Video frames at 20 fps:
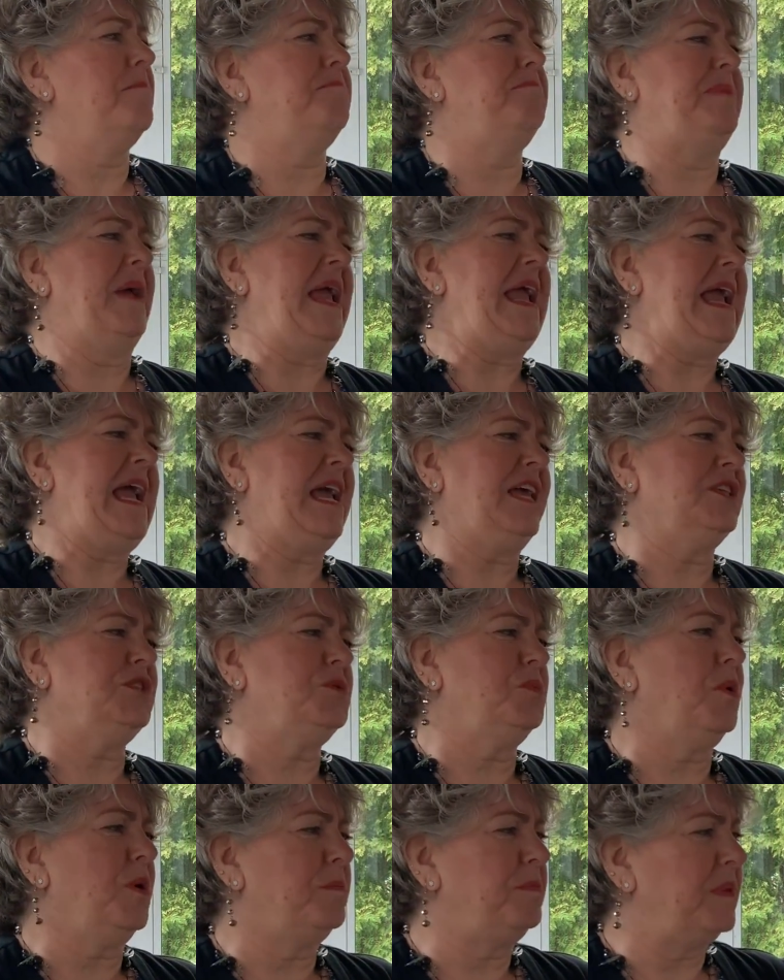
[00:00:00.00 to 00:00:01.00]

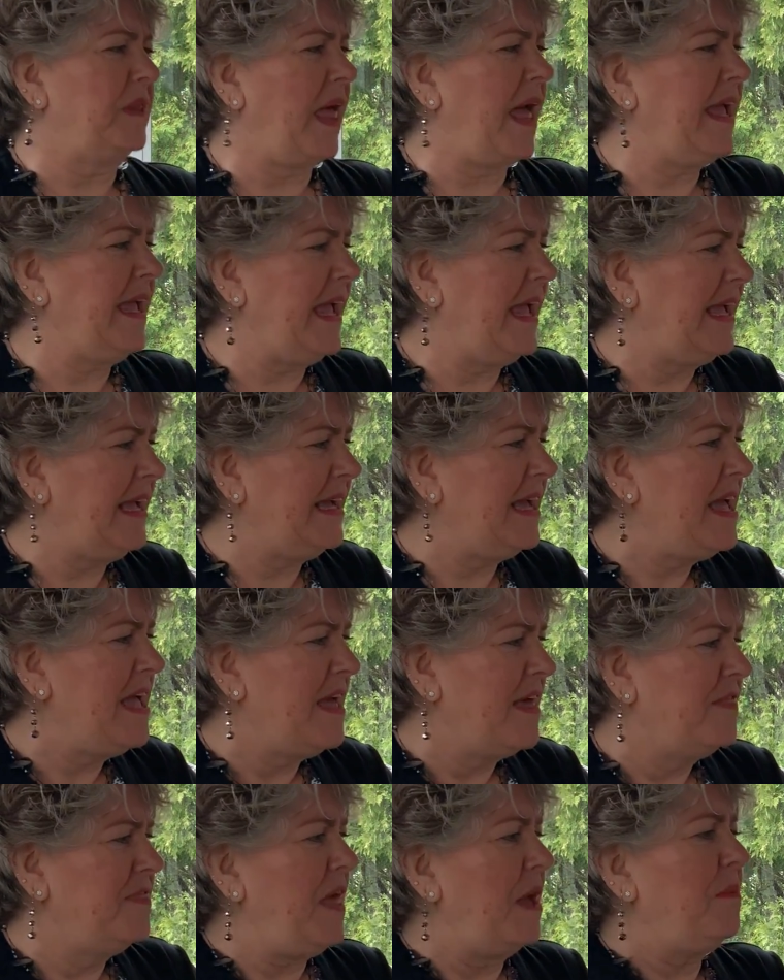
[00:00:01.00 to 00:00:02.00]
bands were playing.
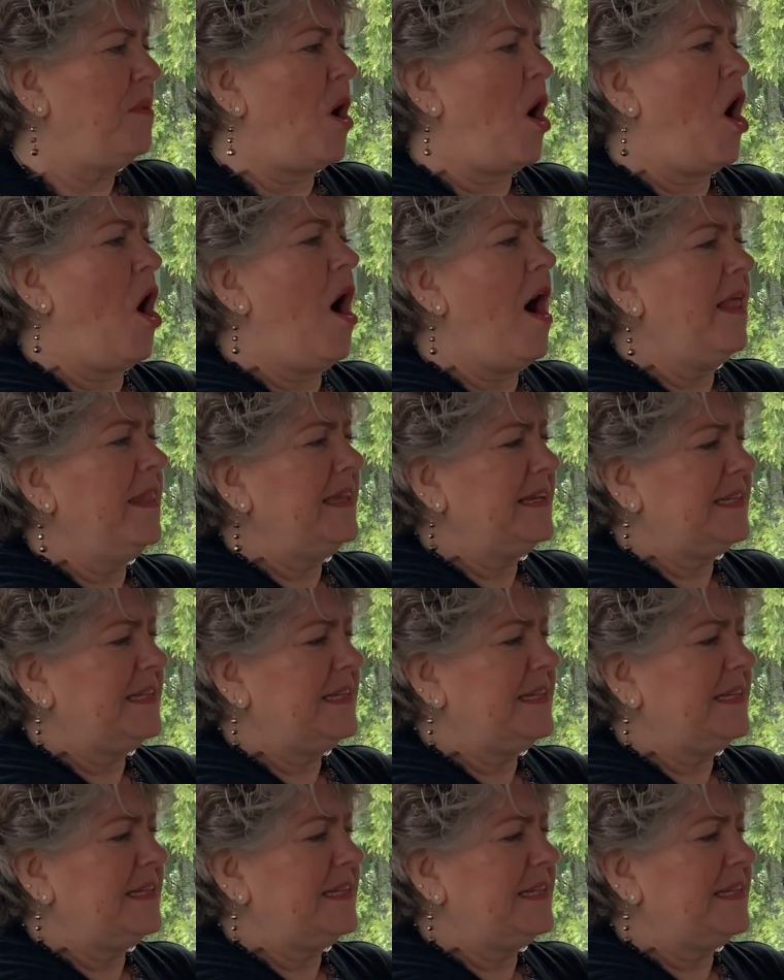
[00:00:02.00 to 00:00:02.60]
They were all